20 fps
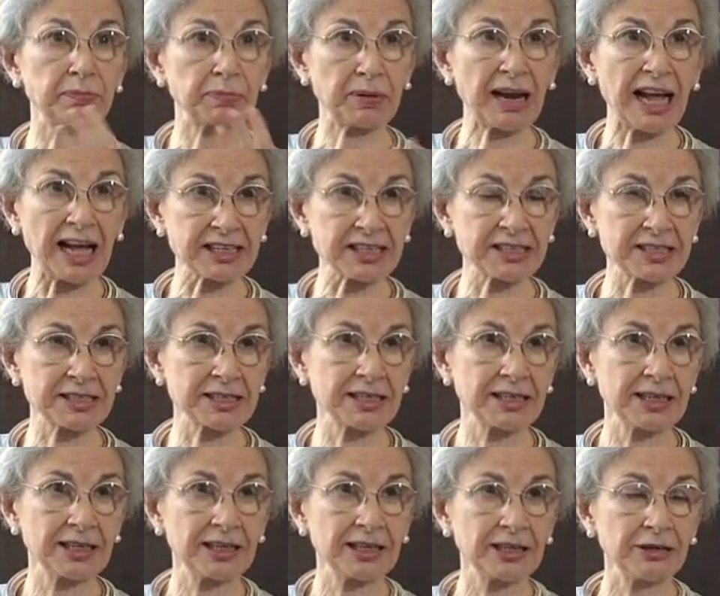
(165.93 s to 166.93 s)
plus.
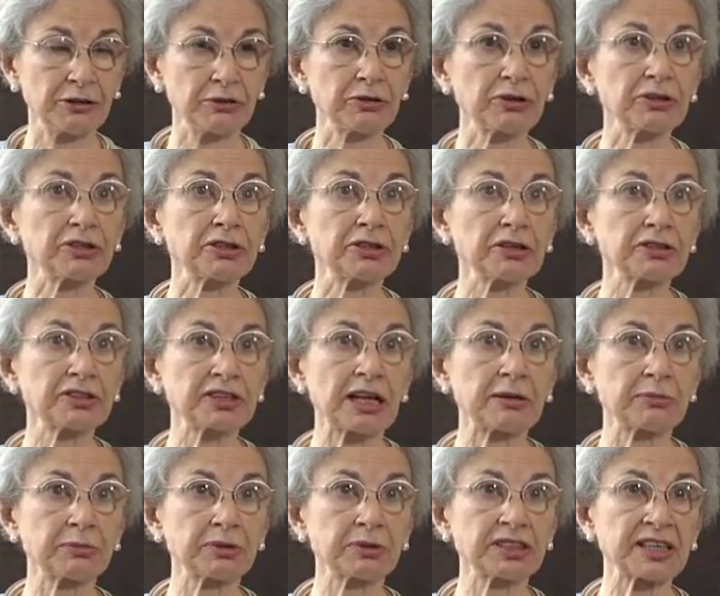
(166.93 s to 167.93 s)
You know, it's not
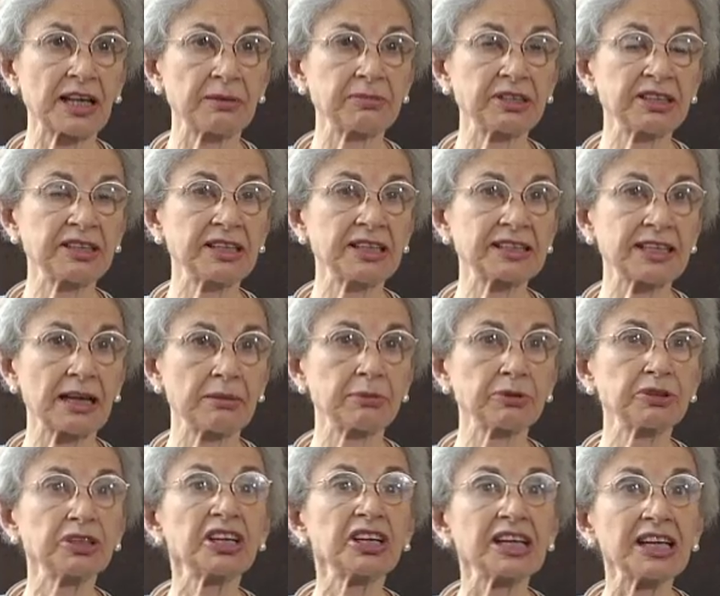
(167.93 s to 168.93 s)
something that
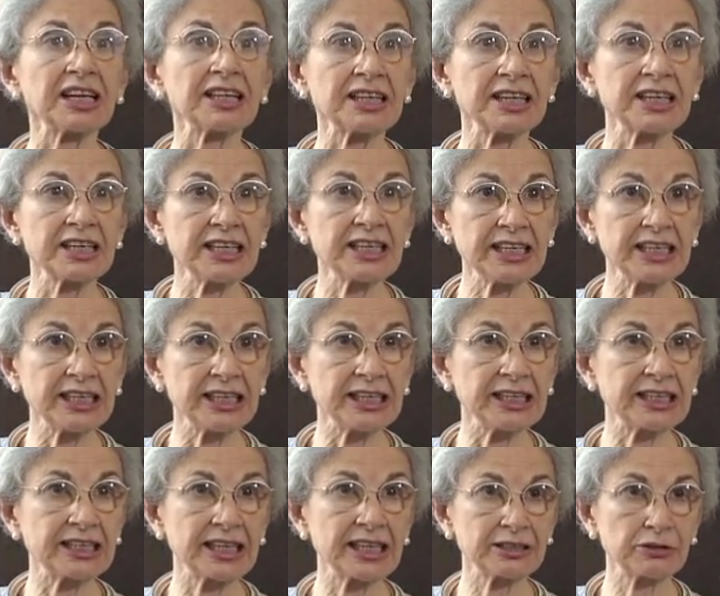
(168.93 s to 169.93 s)
somebody really
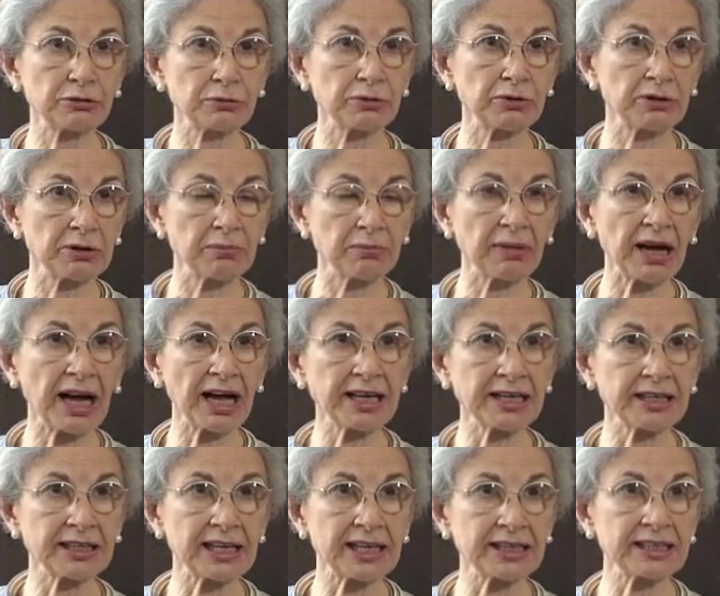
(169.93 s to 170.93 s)
needs. It has to go and buy
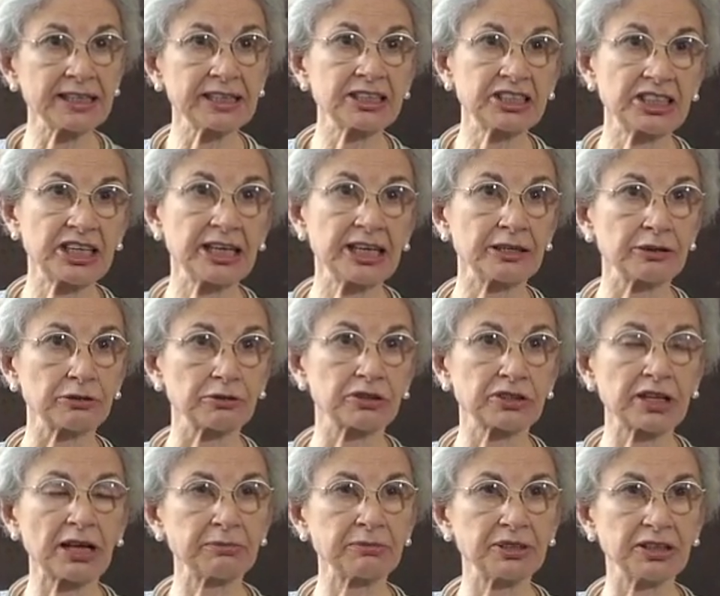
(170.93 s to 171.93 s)
it, like a chair or
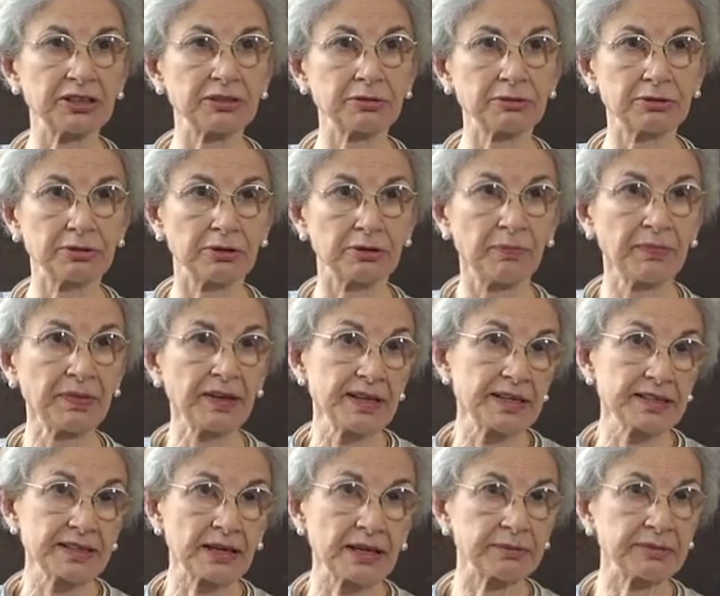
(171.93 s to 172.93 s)
something, you know,
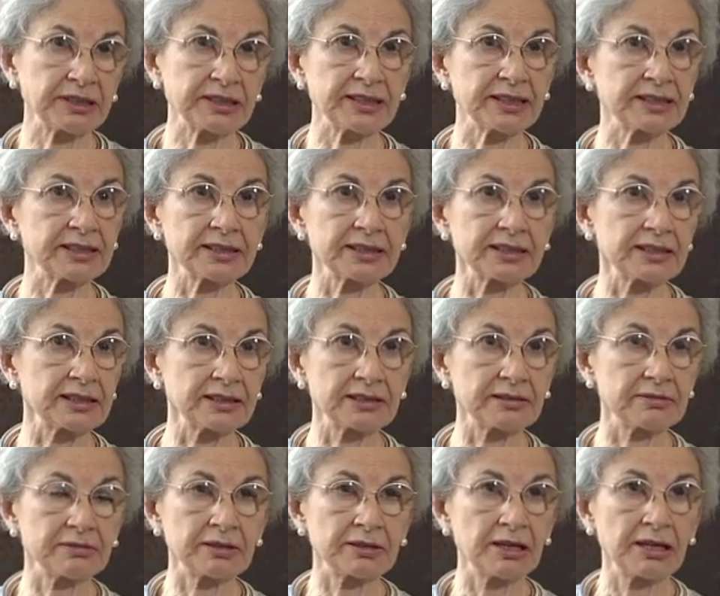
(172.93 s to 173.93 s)
something that,
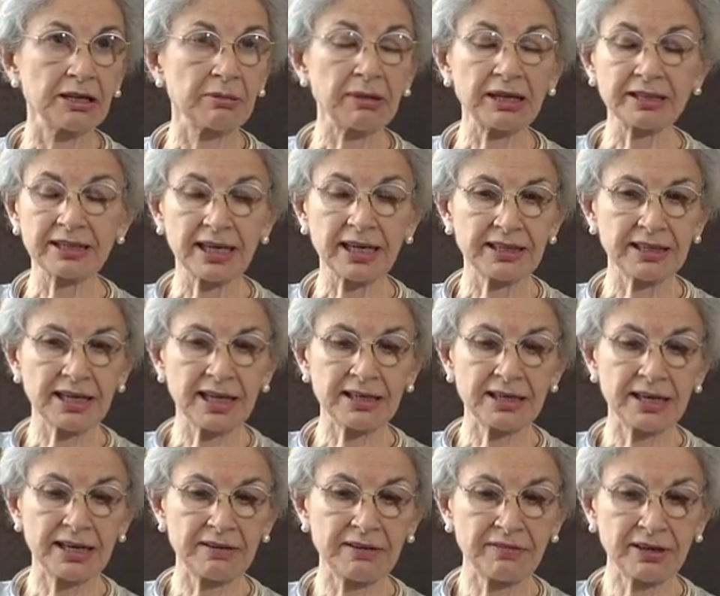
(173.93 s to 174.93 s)
but
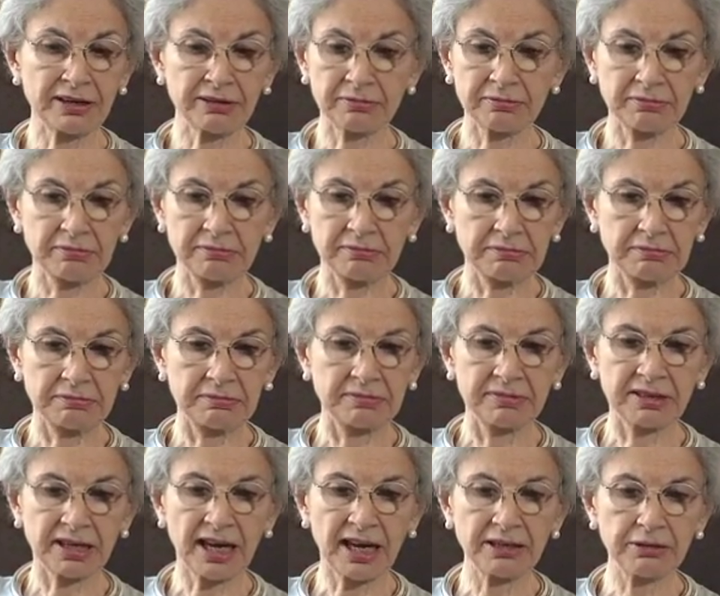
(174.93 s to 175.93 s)
I never
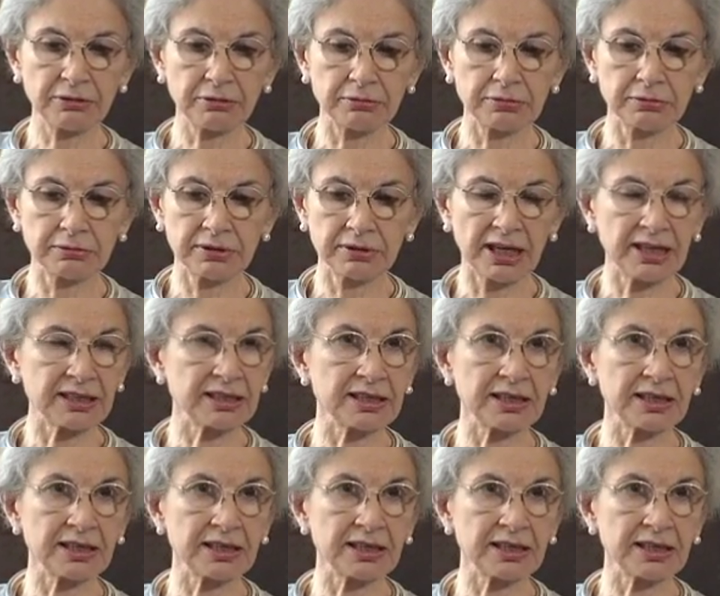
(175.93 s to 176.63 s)
try to do that,